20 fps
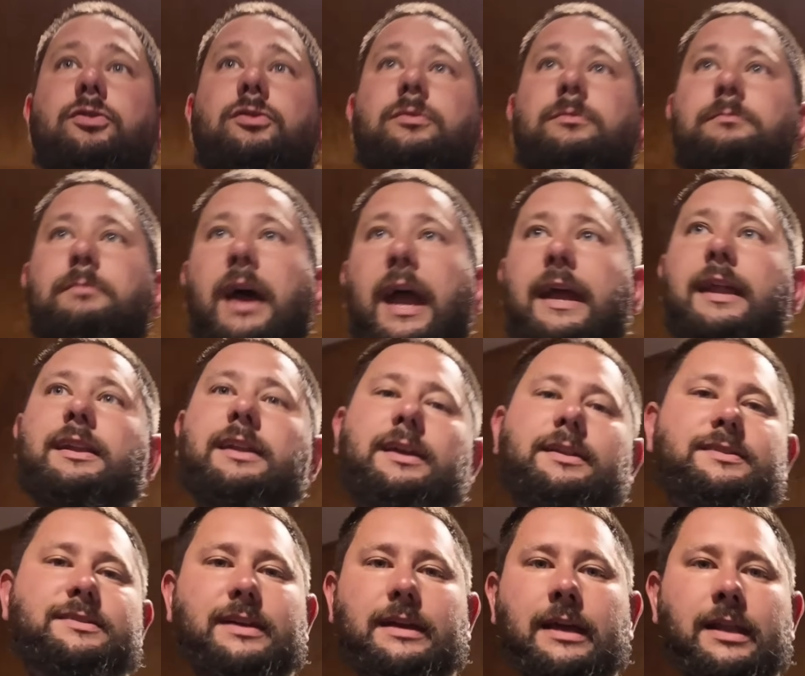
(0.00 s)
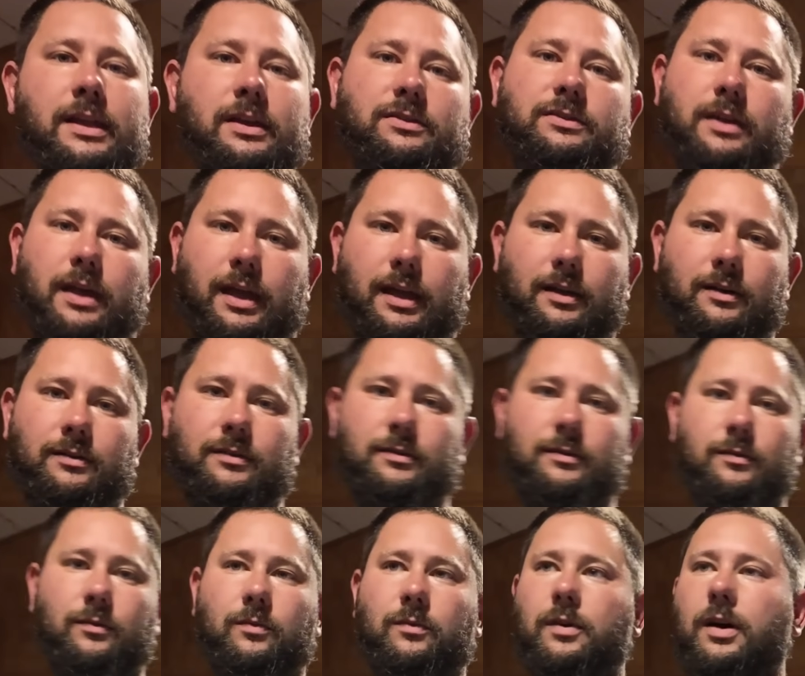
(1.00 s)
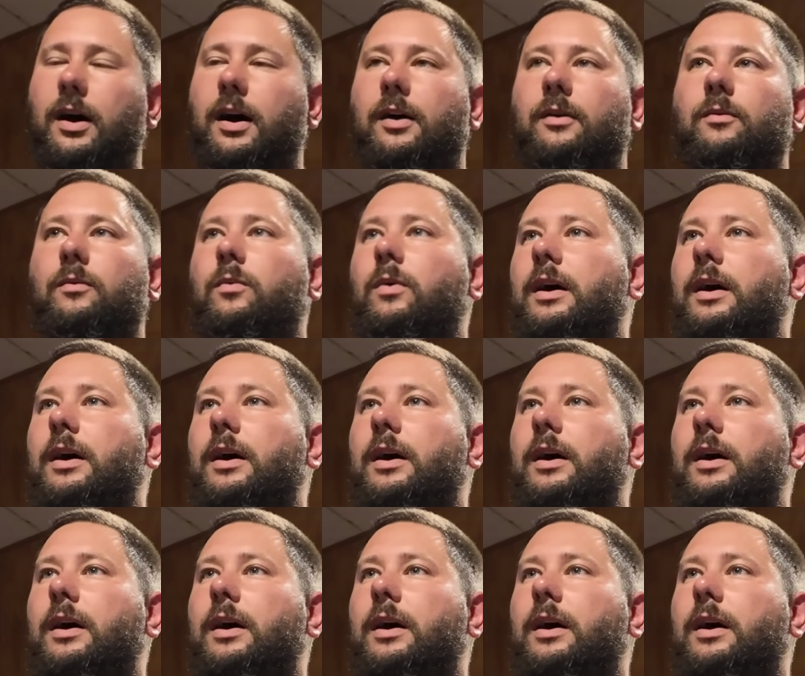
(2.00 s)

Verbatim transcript: to maintenance anything, uh,